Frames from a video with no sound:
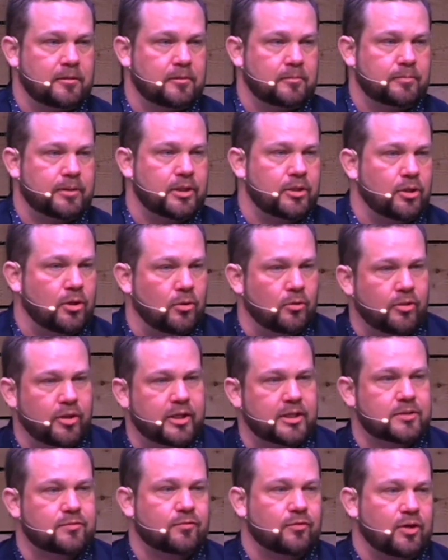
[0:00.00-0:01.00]
But know
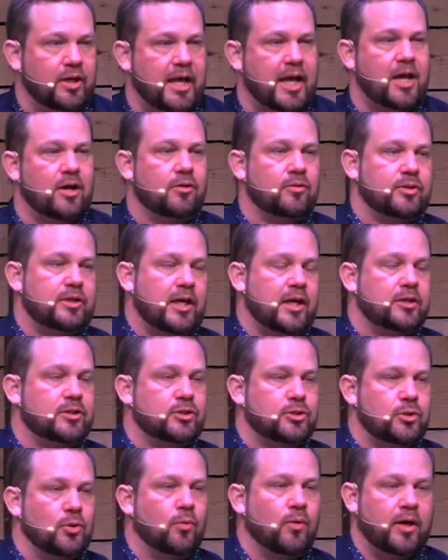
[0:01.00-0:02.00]
this for now,
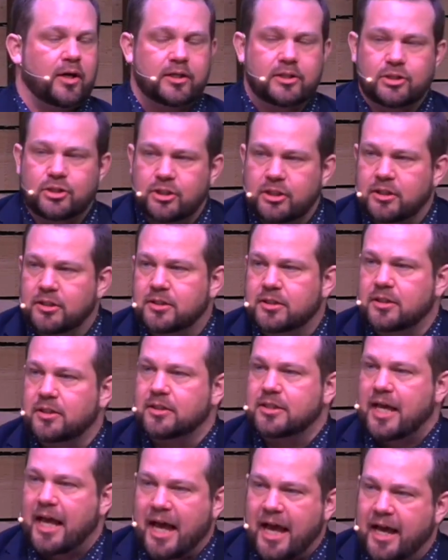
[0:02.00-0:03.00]
Yeshua, Jesus,
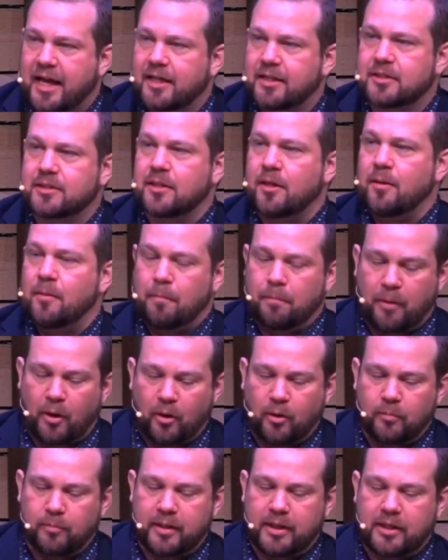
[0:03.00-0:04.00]
has
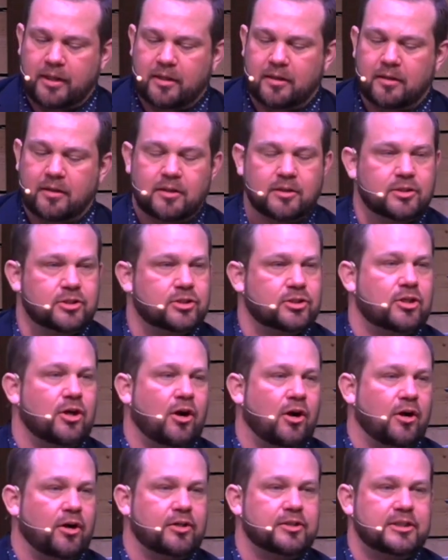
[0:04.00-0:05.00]
permanent
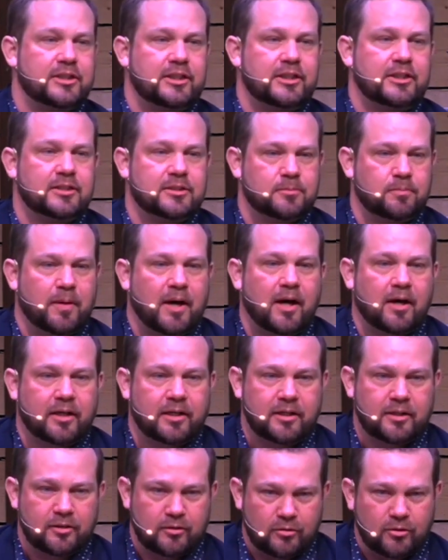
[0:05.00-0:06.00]
scars in his body.
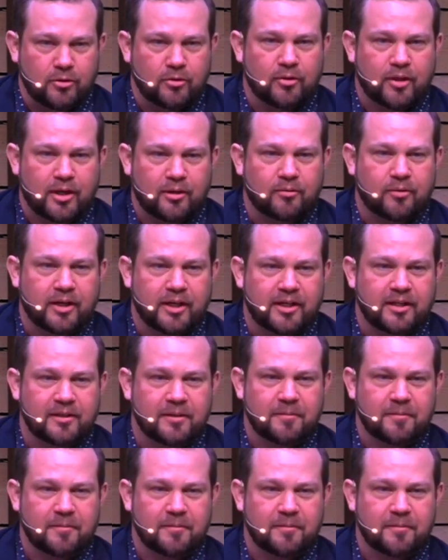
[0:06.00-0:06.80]
You know that, right?